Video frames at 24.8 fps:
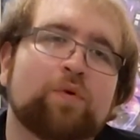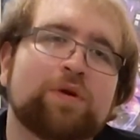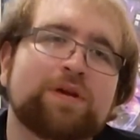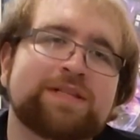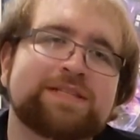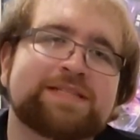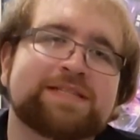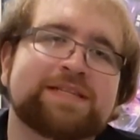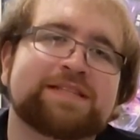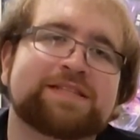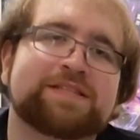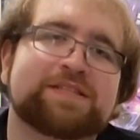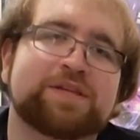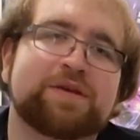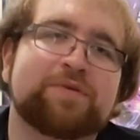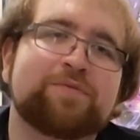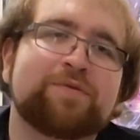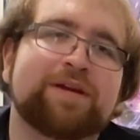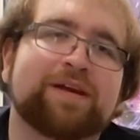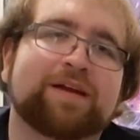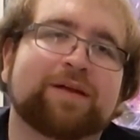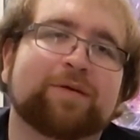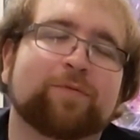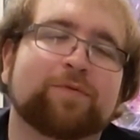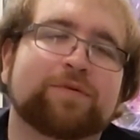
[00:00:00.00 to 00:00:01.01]
What is he
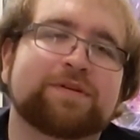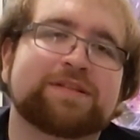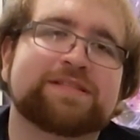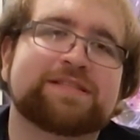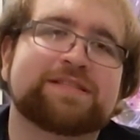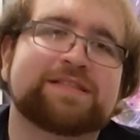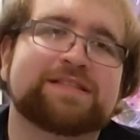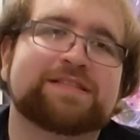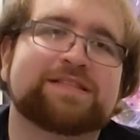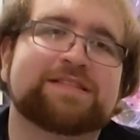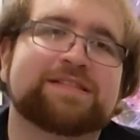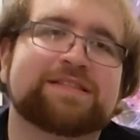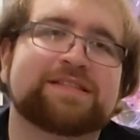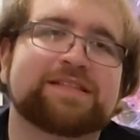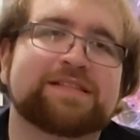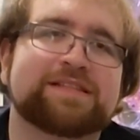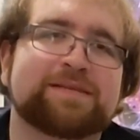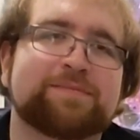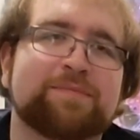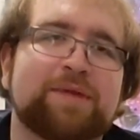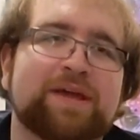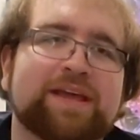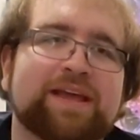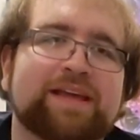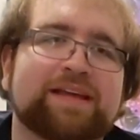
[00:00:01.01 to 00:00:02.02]
doing? What is this? Is
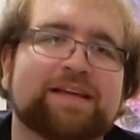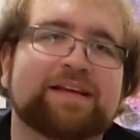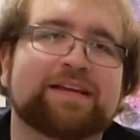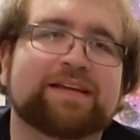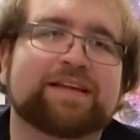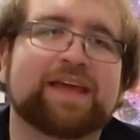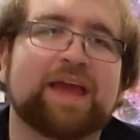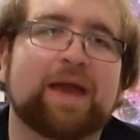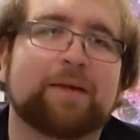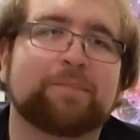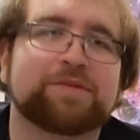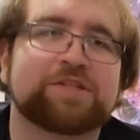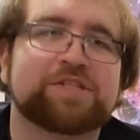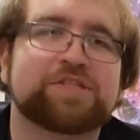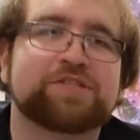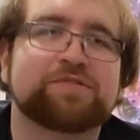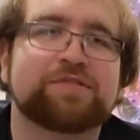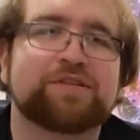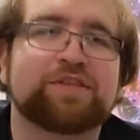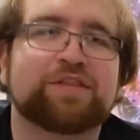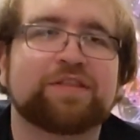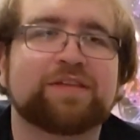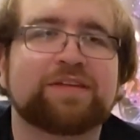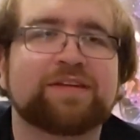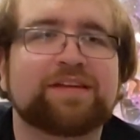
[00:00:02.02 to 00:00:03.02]
he making a
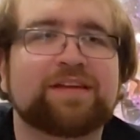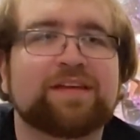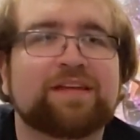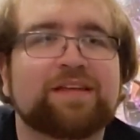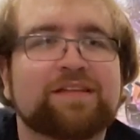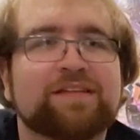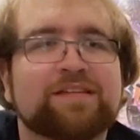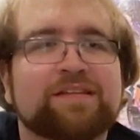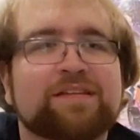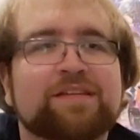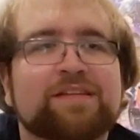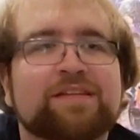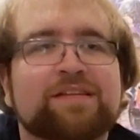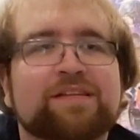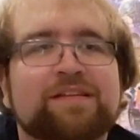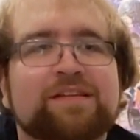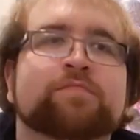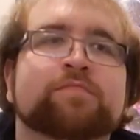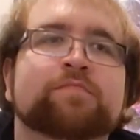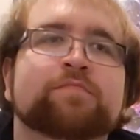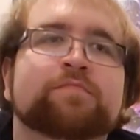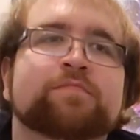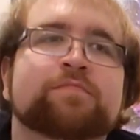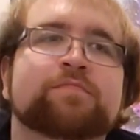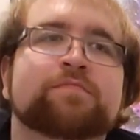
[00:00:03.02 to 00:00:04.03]
chemistry thing?
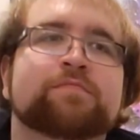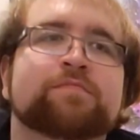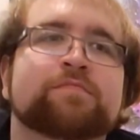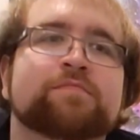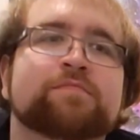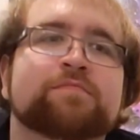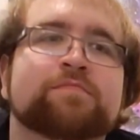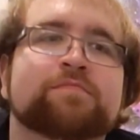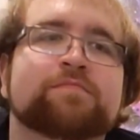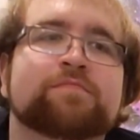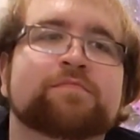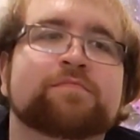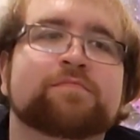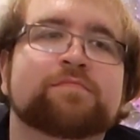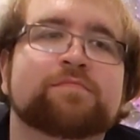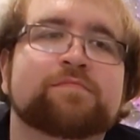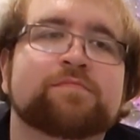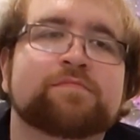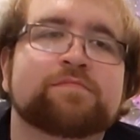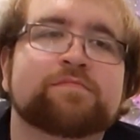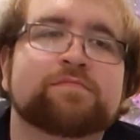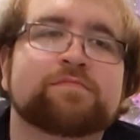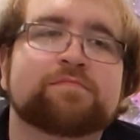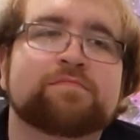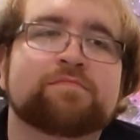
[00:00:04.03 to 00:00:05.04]
Officer,
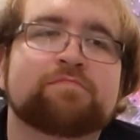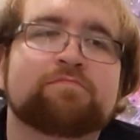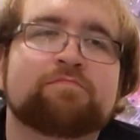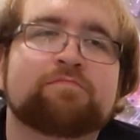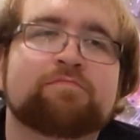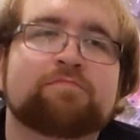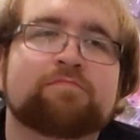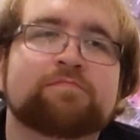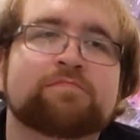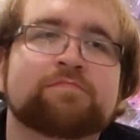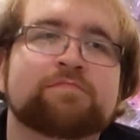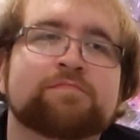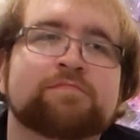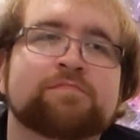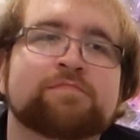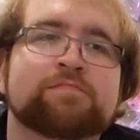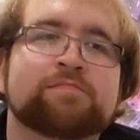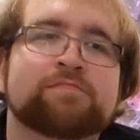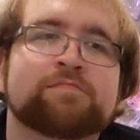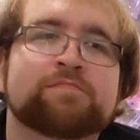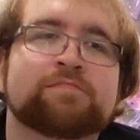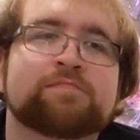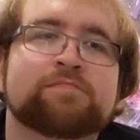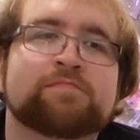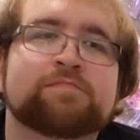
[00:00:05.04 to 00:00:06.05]

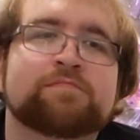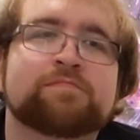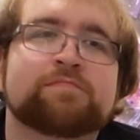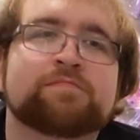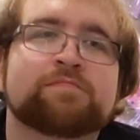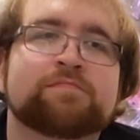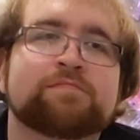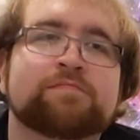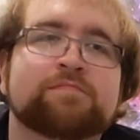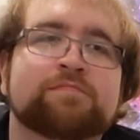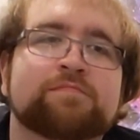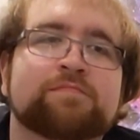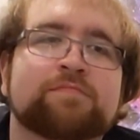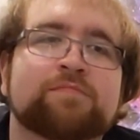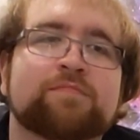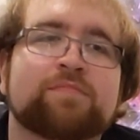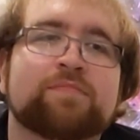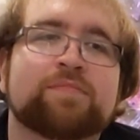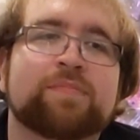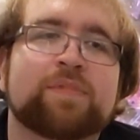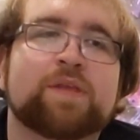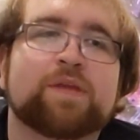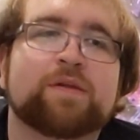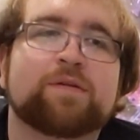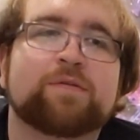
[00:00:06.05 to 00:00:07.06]
radiation's borderline.
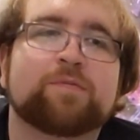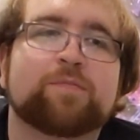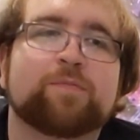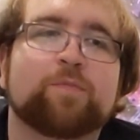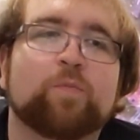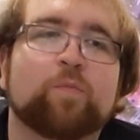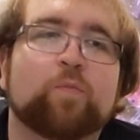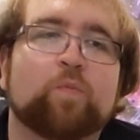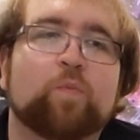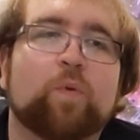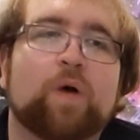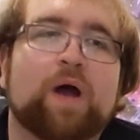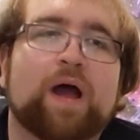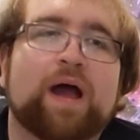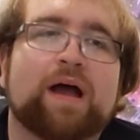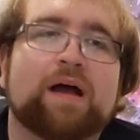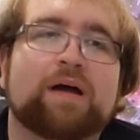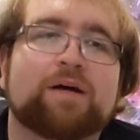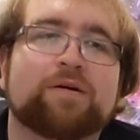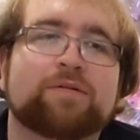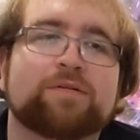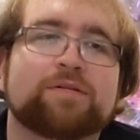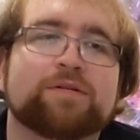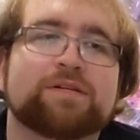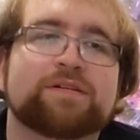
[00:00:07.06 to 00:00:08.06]
We gotta wow.
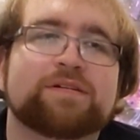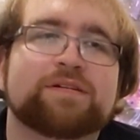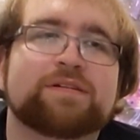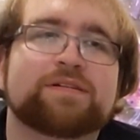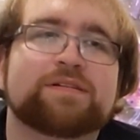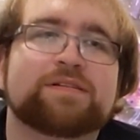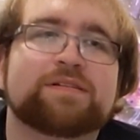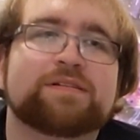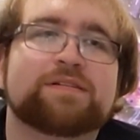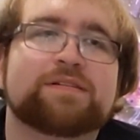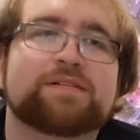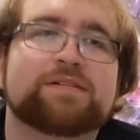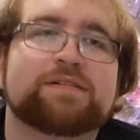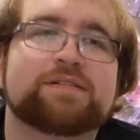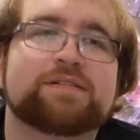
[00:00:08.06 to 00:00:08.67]
get soil samples.